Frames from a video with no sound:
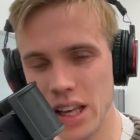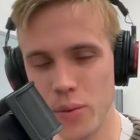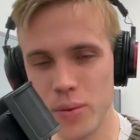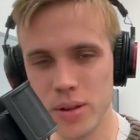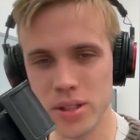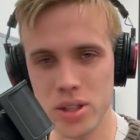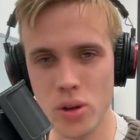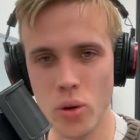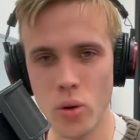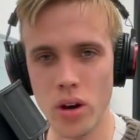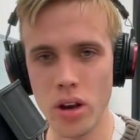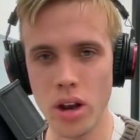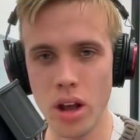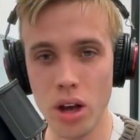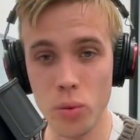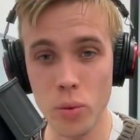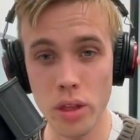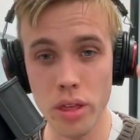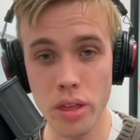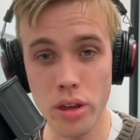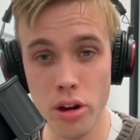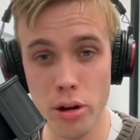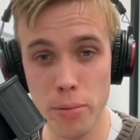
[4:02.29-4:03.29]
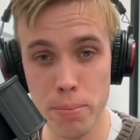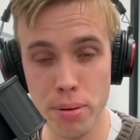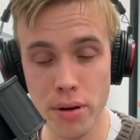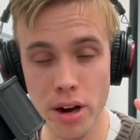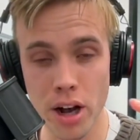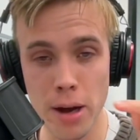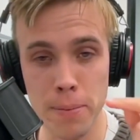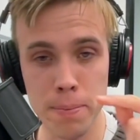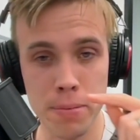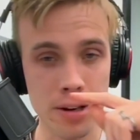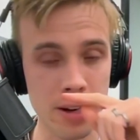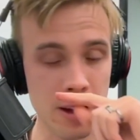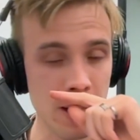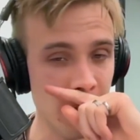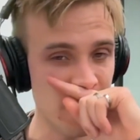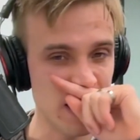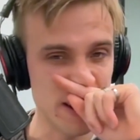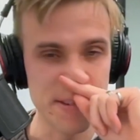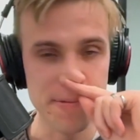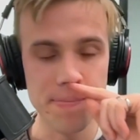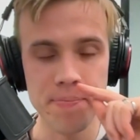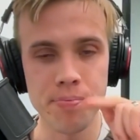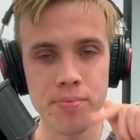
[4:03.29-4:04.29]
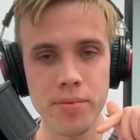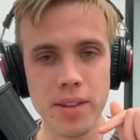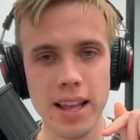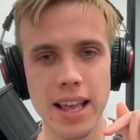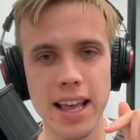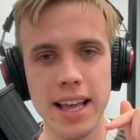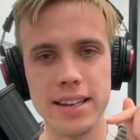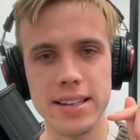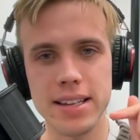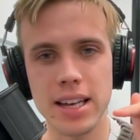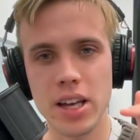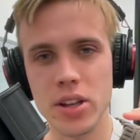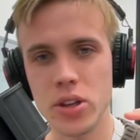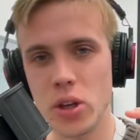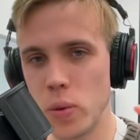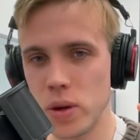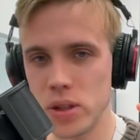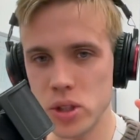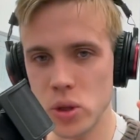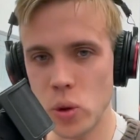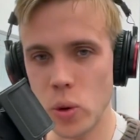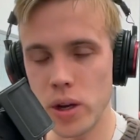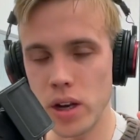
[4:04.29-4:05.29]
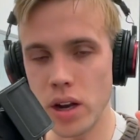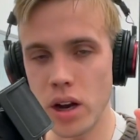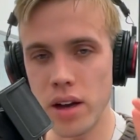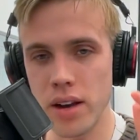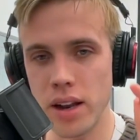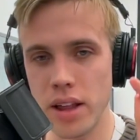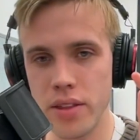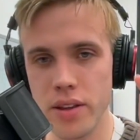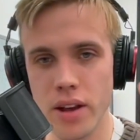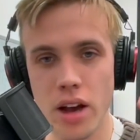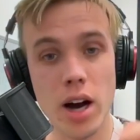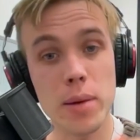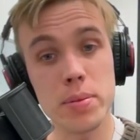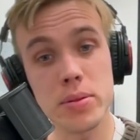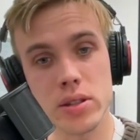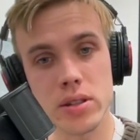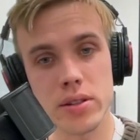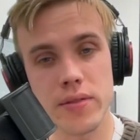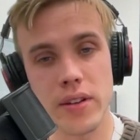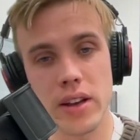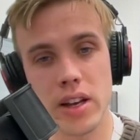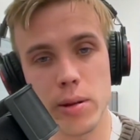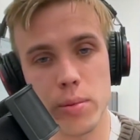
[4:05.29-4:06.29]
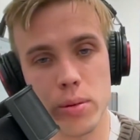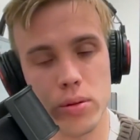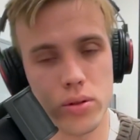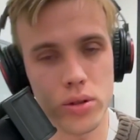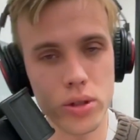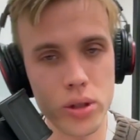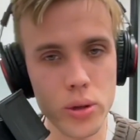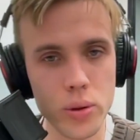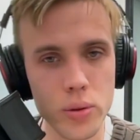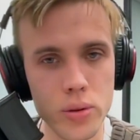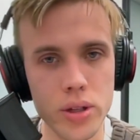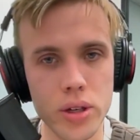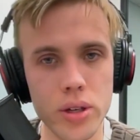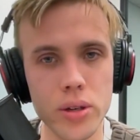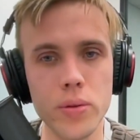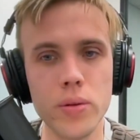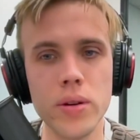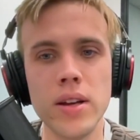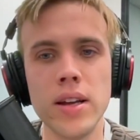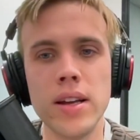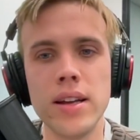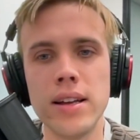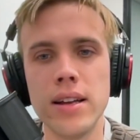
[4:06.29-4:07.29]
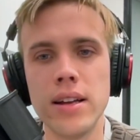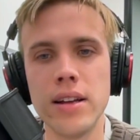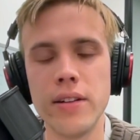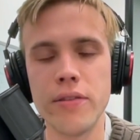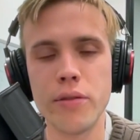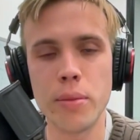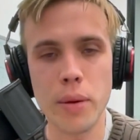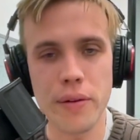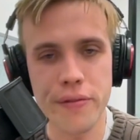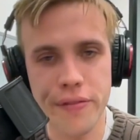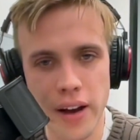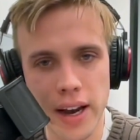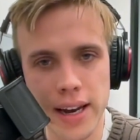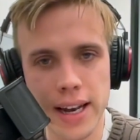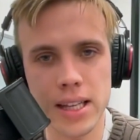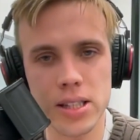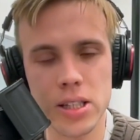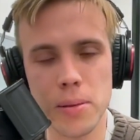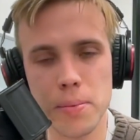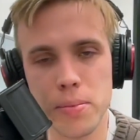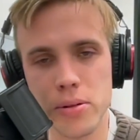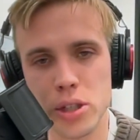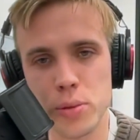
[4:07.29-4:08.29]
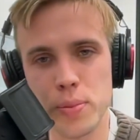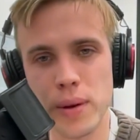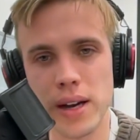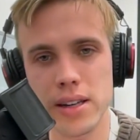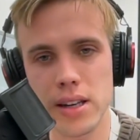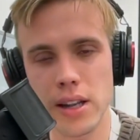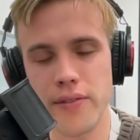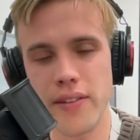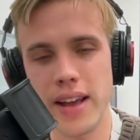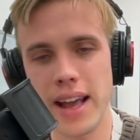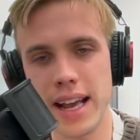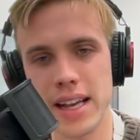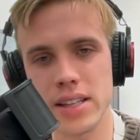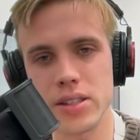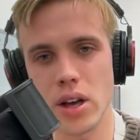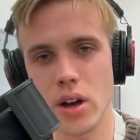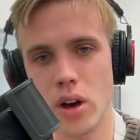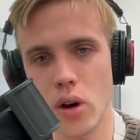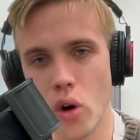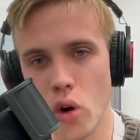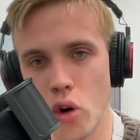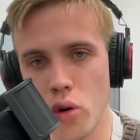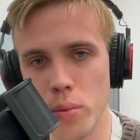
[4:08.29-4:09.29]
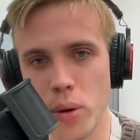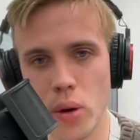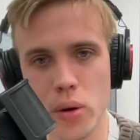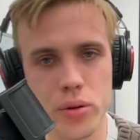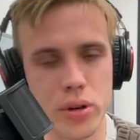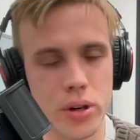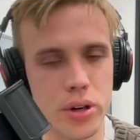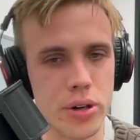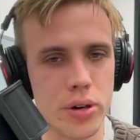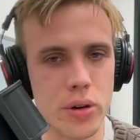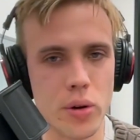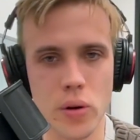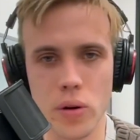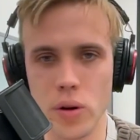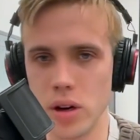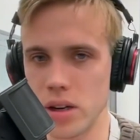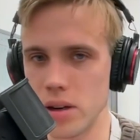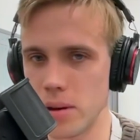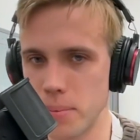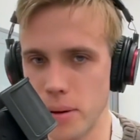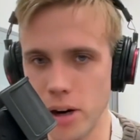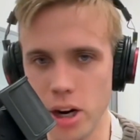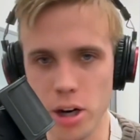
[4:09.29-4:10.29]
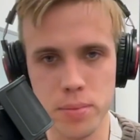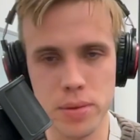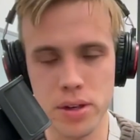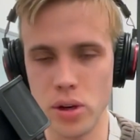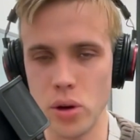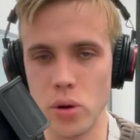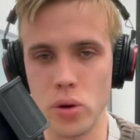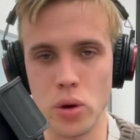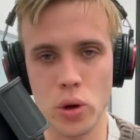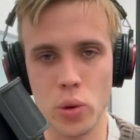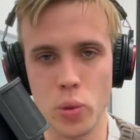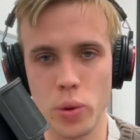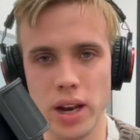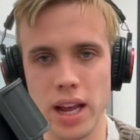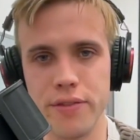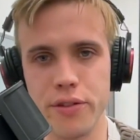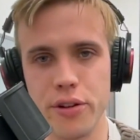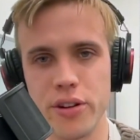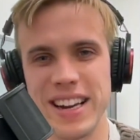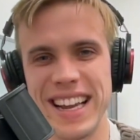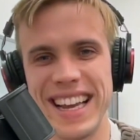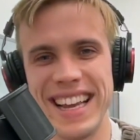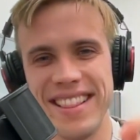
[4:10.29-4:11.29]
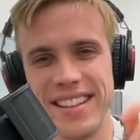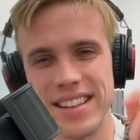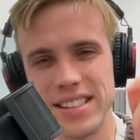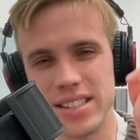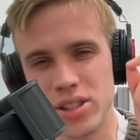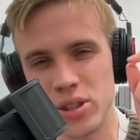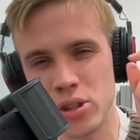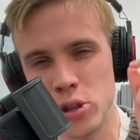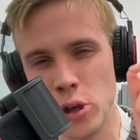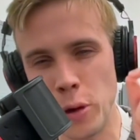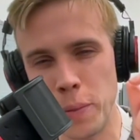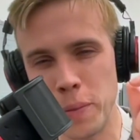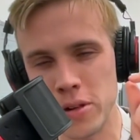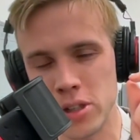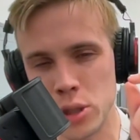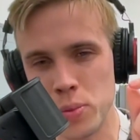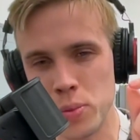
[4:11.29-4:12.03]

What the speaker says: what's going on with your property and telling you what's going on and the options available to you from a financing perspective as a homeowner or an apartment owner or whatever in this super